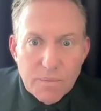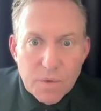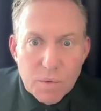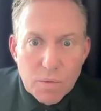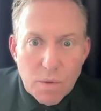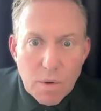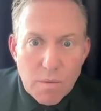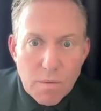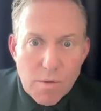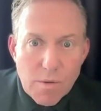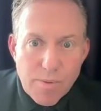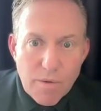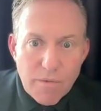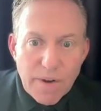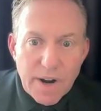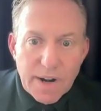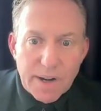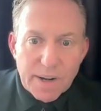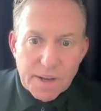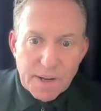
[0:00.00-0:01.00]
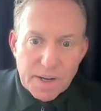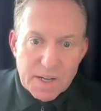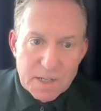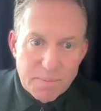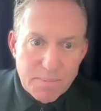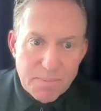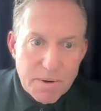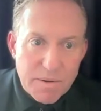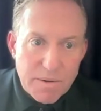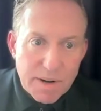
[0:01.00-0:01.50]
where we're providing
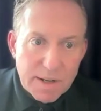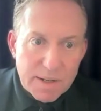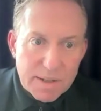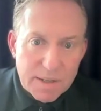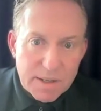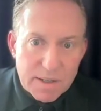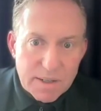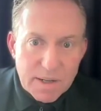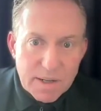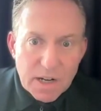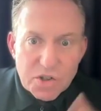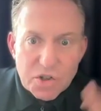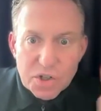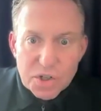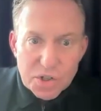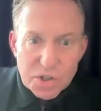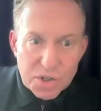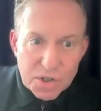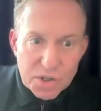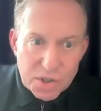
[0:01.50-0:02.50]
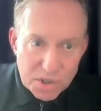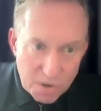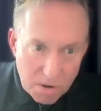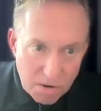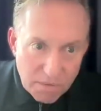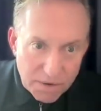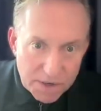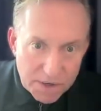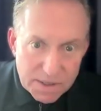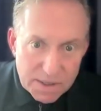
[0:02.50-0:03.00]
experiences, not just
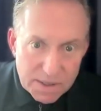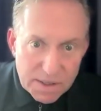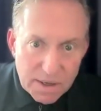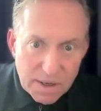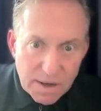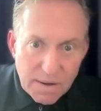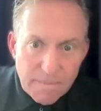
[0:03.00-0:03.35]
service.